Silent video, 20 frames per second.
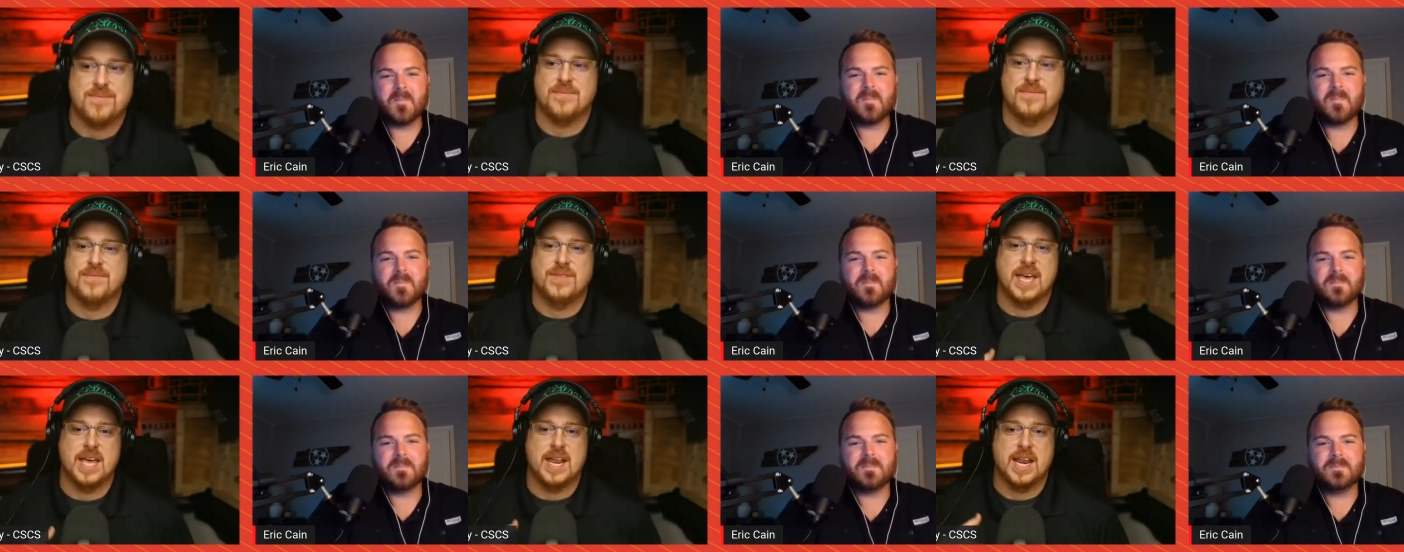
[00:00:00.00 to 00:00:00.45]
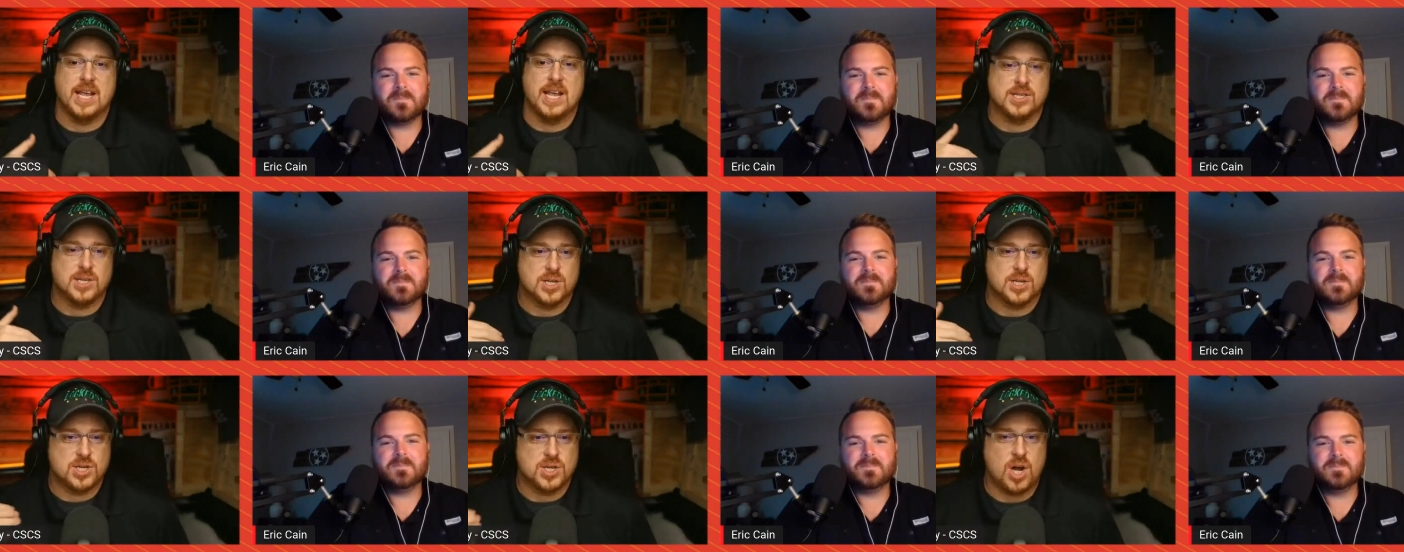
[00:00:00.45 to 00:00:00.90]
Speaker 1: that is a
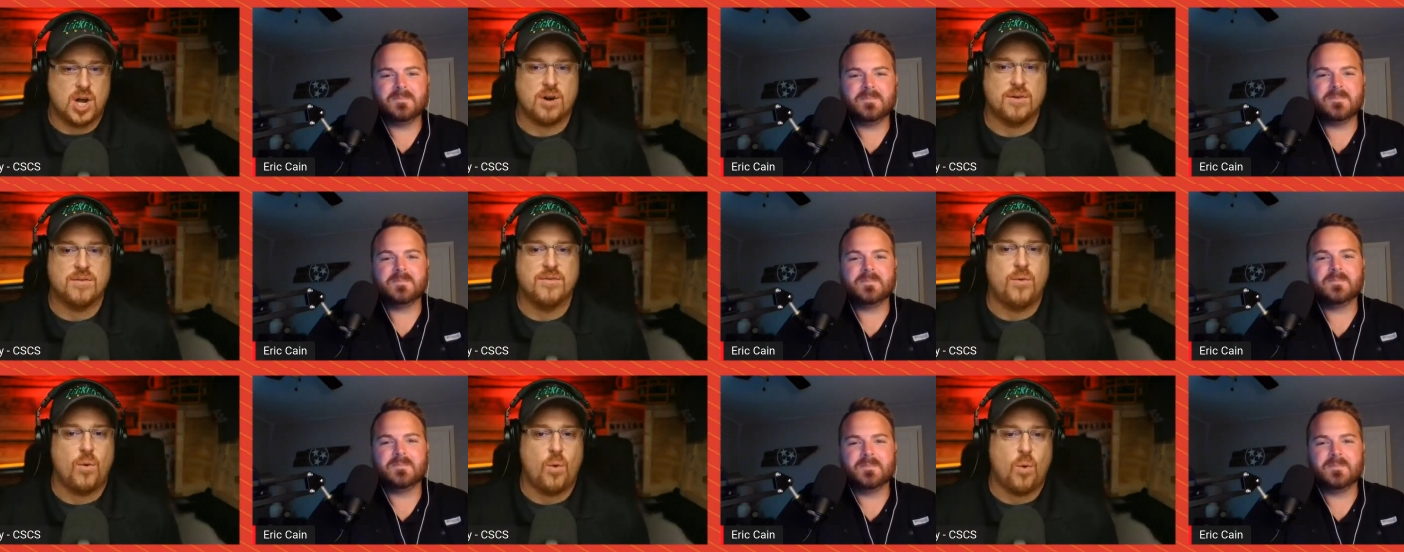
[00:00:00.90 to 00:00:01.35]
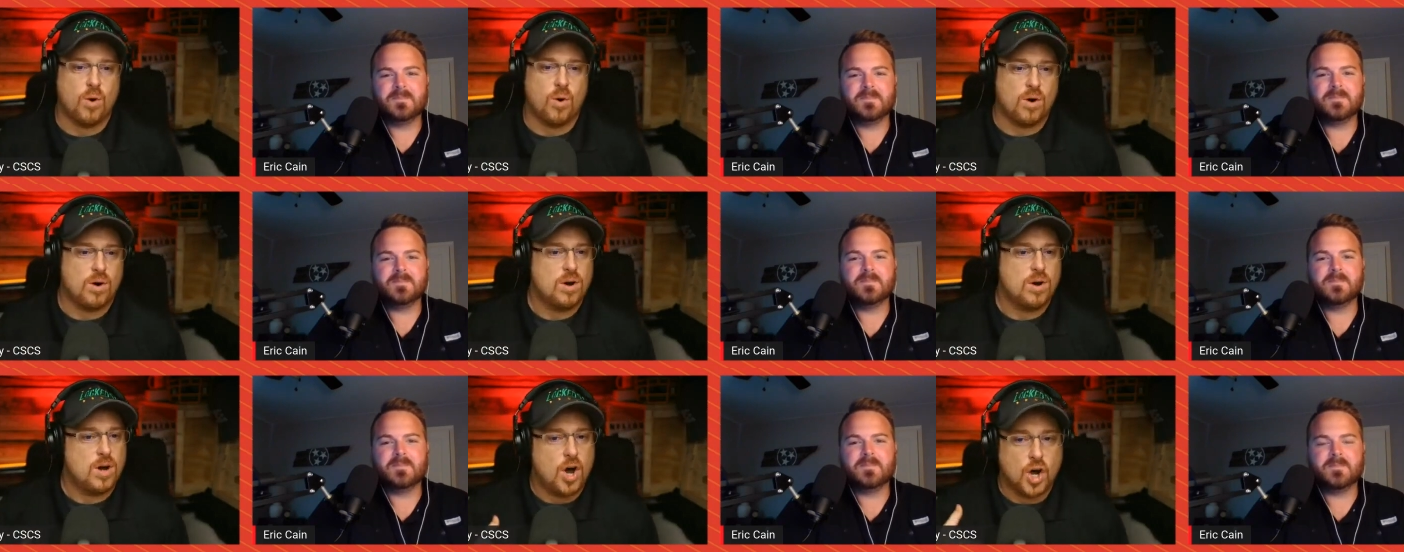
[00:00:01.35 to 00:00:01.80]
sucker for
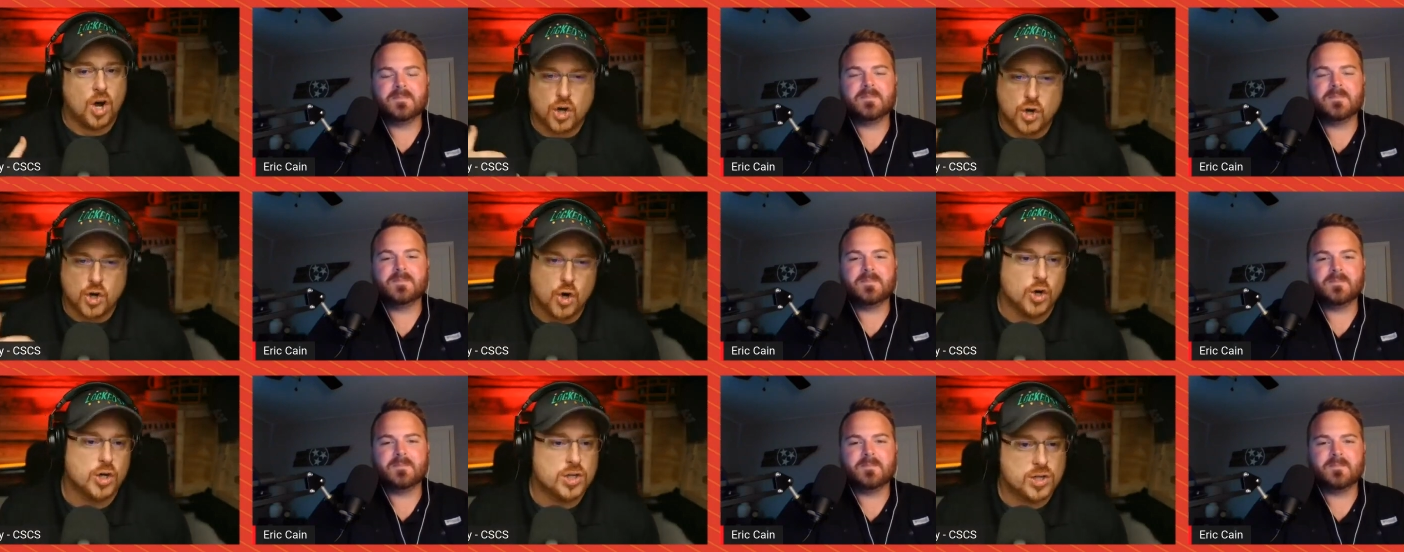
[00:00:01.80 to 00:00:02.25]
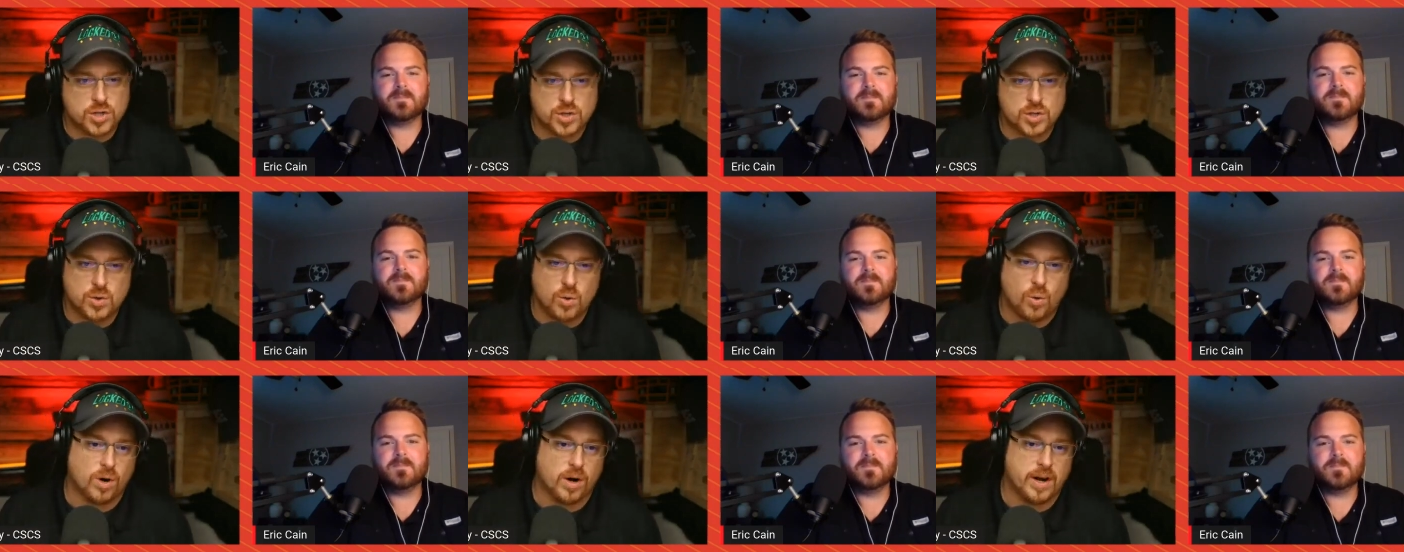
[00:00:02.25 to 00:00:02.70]
a good
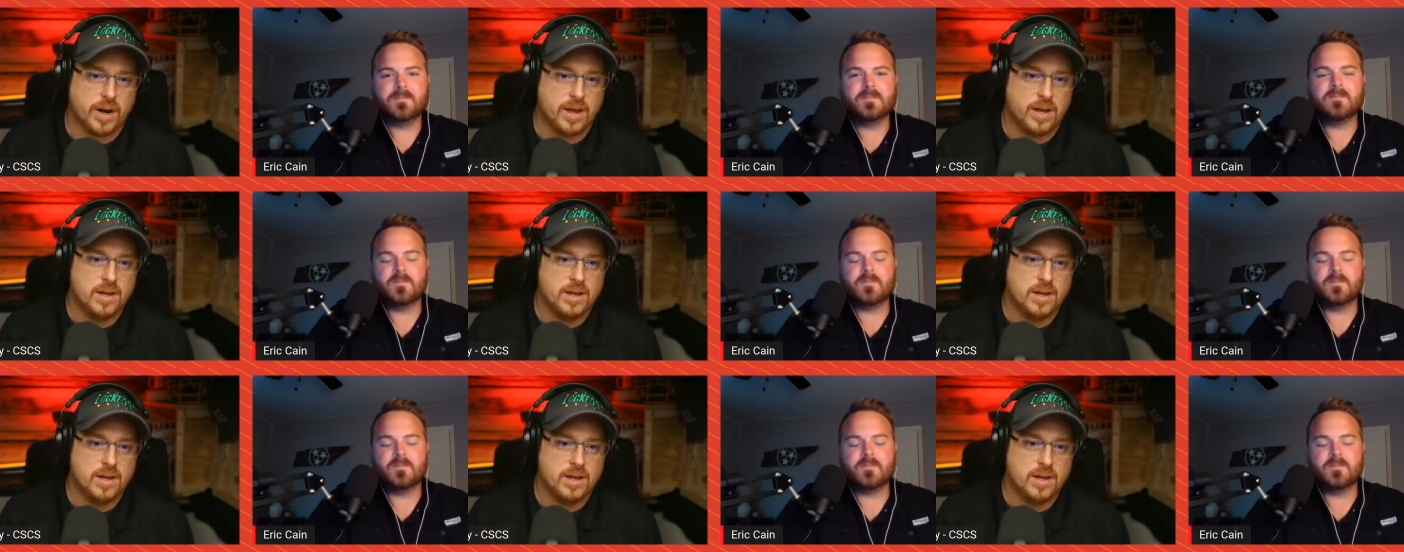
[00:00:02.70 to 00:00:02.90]
story